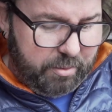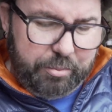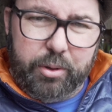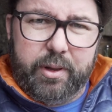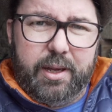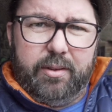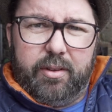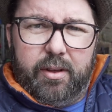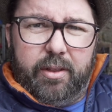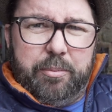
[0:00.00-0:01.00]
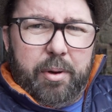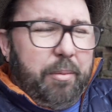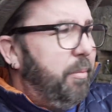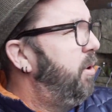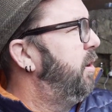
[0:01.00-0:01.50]
put these on the
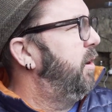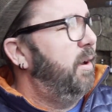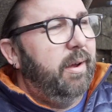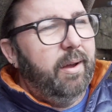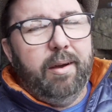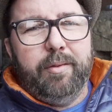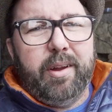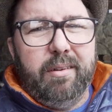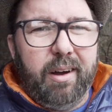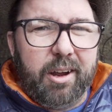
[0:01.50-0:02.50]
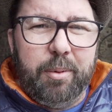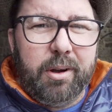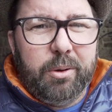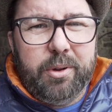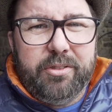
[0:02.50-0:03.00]
bottom. If I don't like them, I
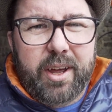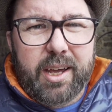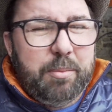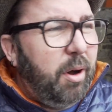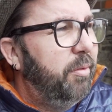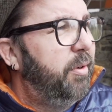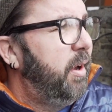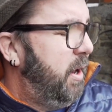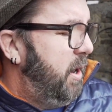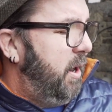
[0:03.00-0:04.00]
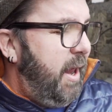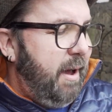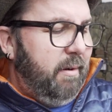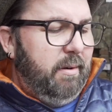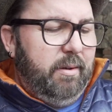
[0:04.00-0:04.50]
can always take them off.
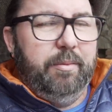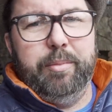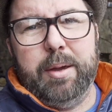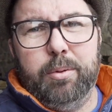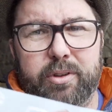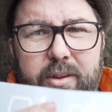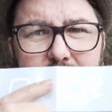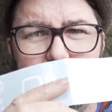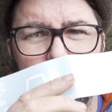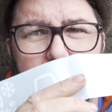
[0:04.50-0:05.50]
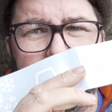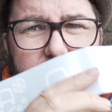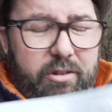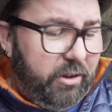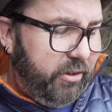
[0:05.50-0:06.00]
Now, people were
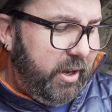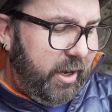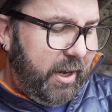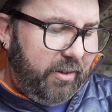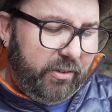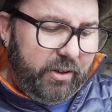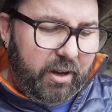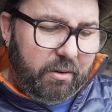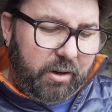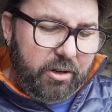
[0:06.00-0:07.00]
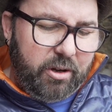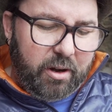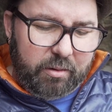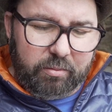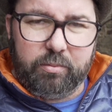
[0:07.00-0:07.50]
interested in these and said, oh,
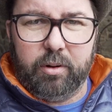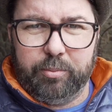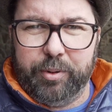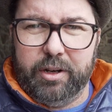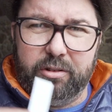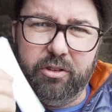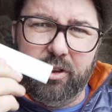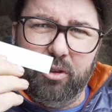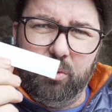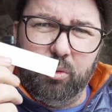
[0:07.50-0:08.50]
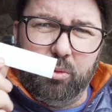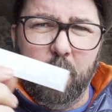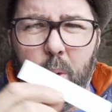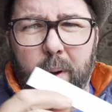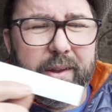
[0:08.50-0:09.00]
I'd be interested in some
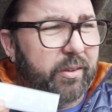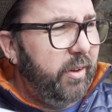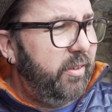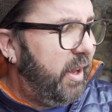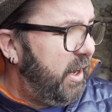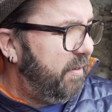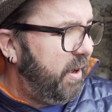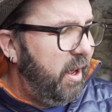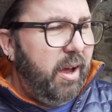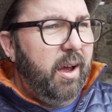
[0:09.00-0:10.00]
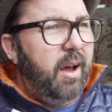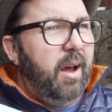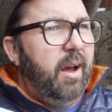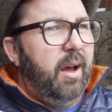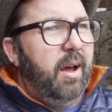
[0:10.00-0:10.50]
small ones and this, that and the other.
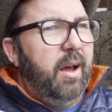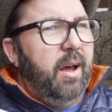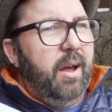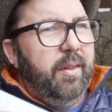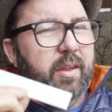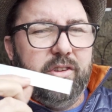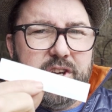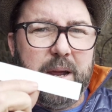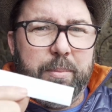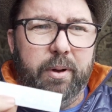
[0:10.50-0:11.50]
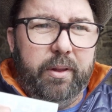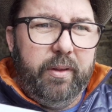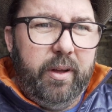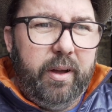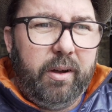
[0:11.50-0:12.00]
There's a chap
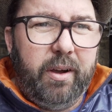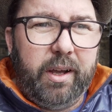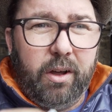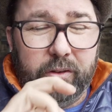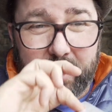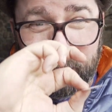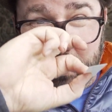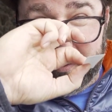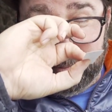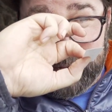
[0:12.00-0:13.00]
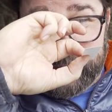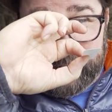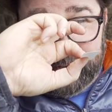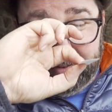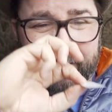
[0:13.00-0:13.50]
that I got in contact with about
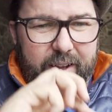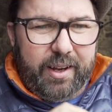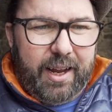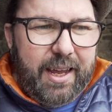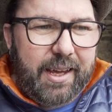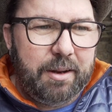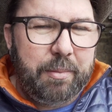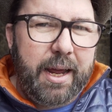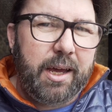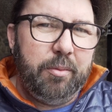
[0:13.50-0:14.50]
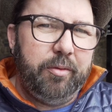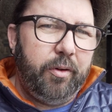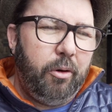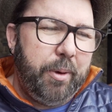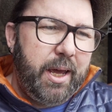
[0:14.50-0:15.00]
these, and he can make them
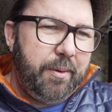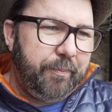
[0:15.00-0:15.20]
for me